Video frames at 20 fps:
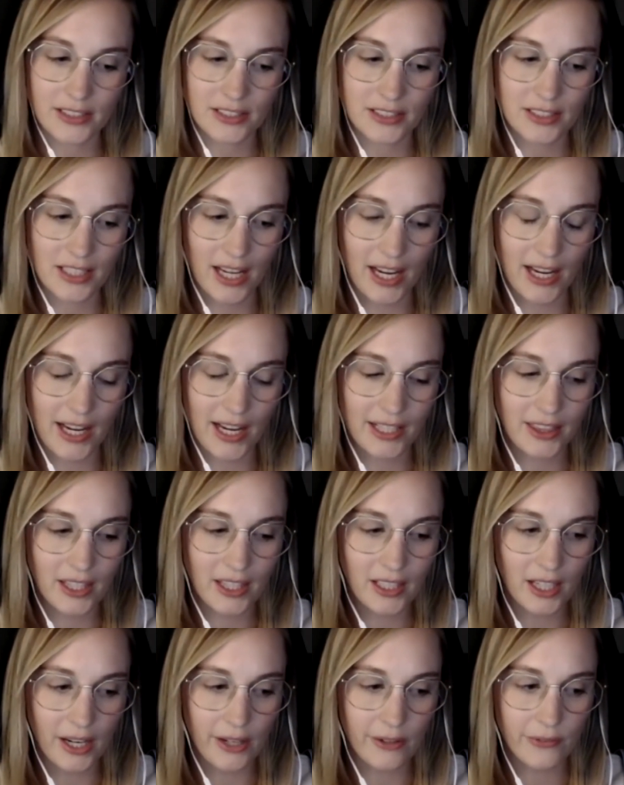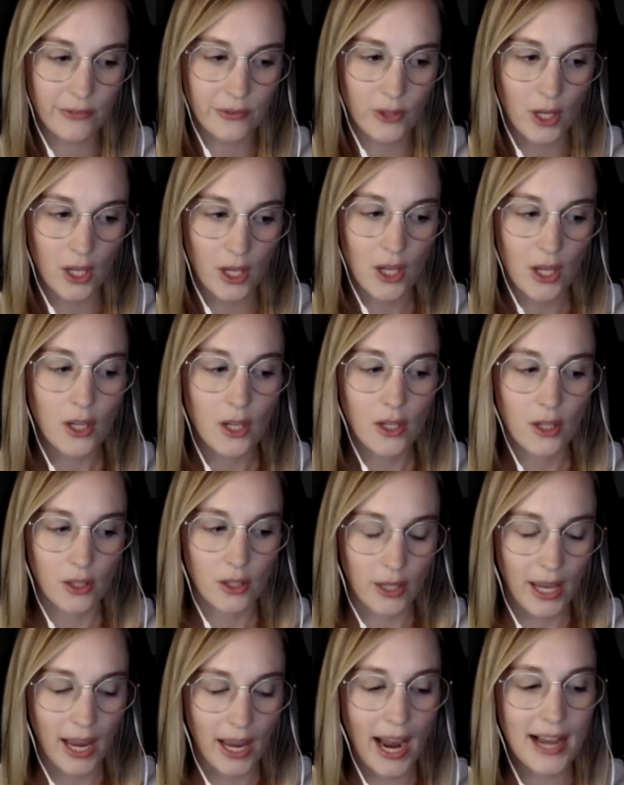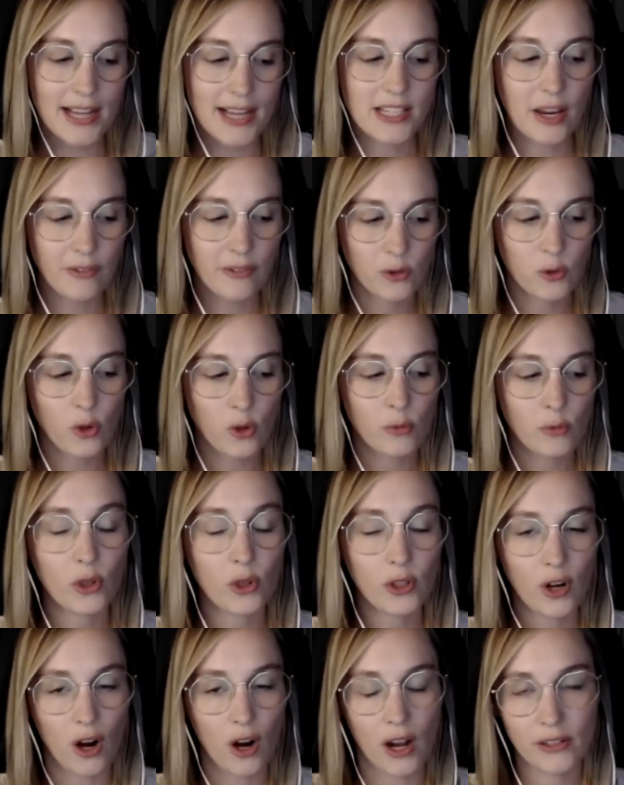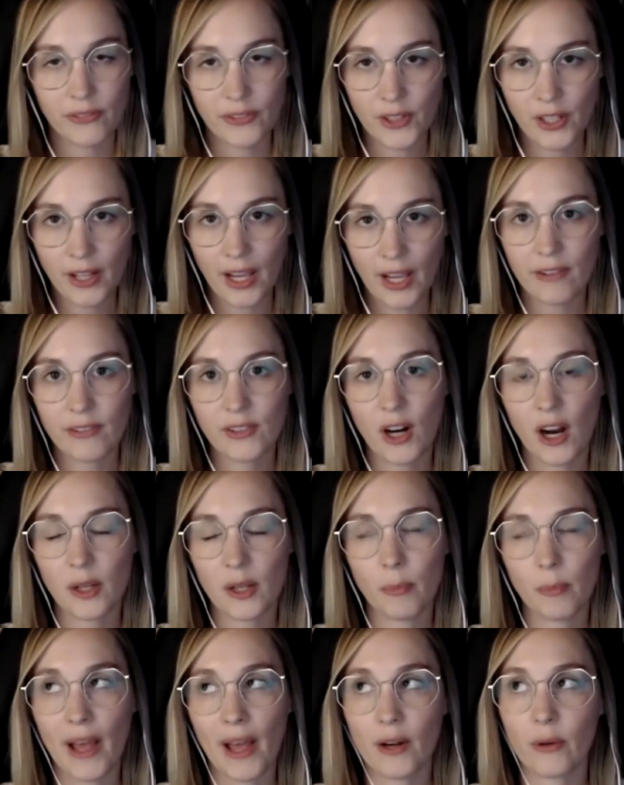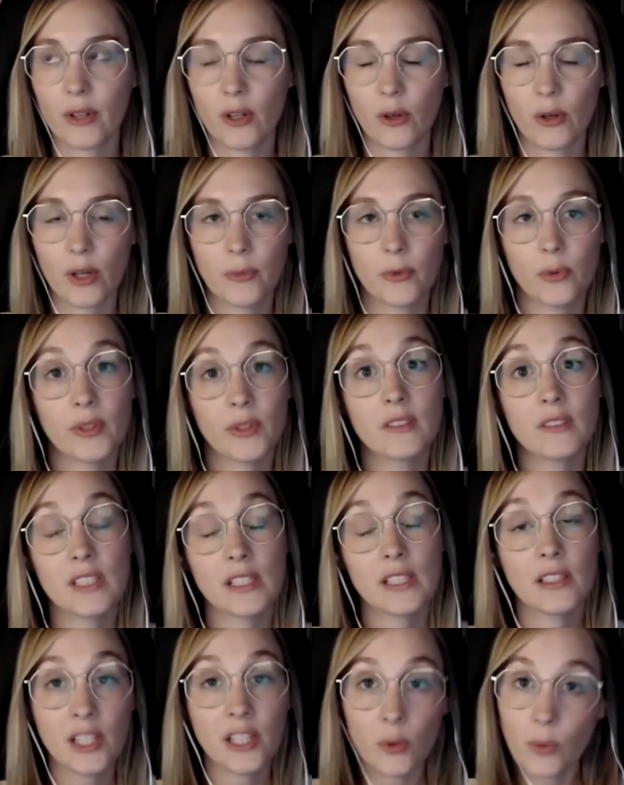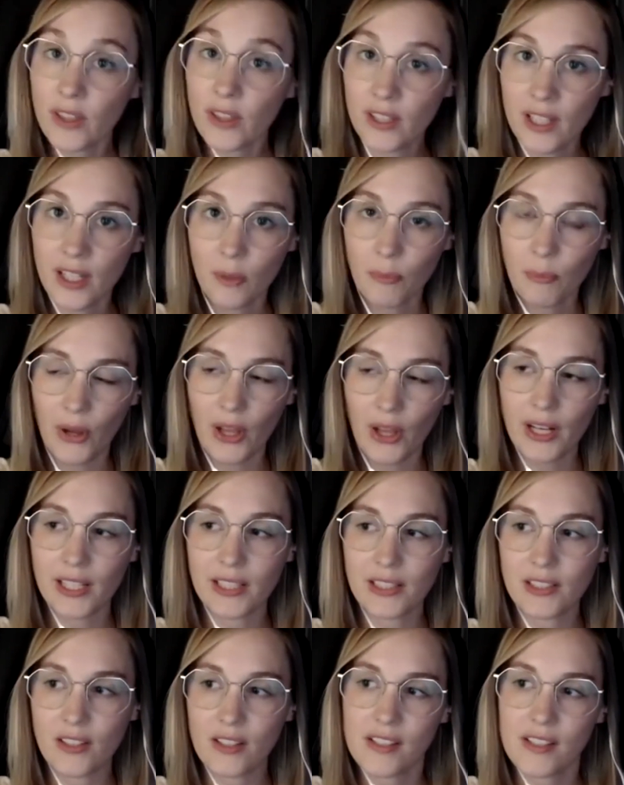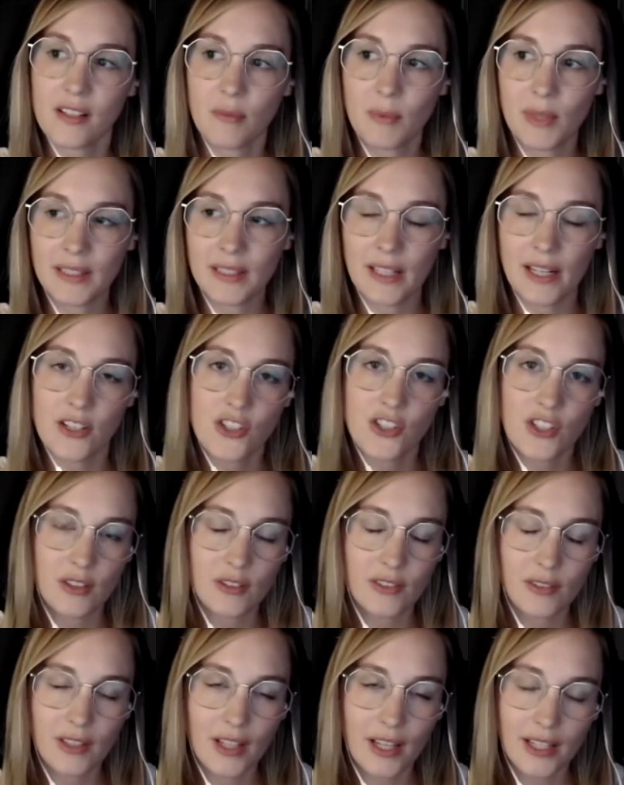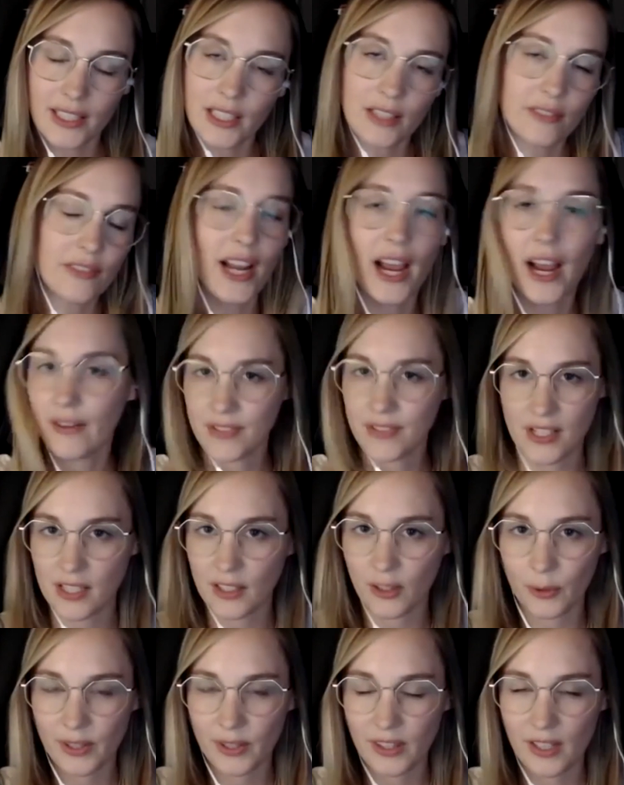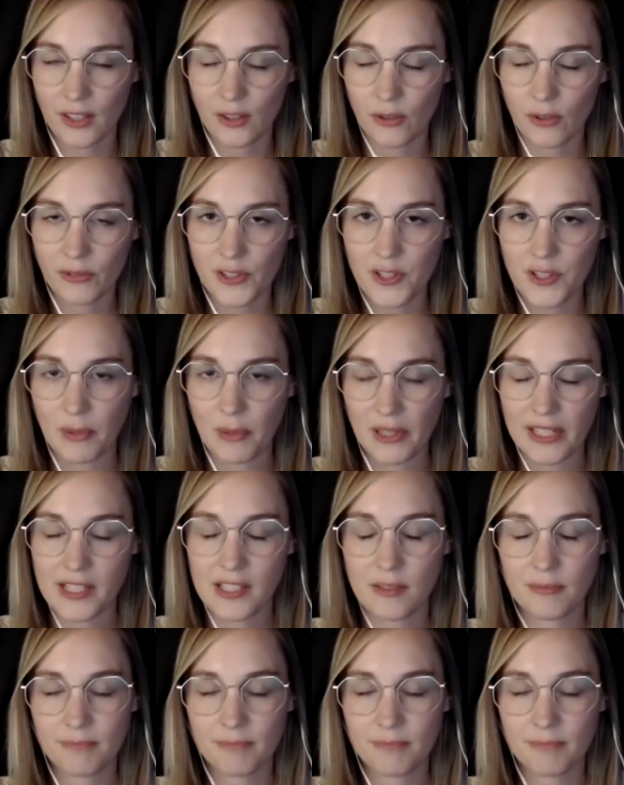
I think as I've grown more confident, I've gotten better equipped with dealing with it, but it doesn't mean that I should even have to deal with it in the first place.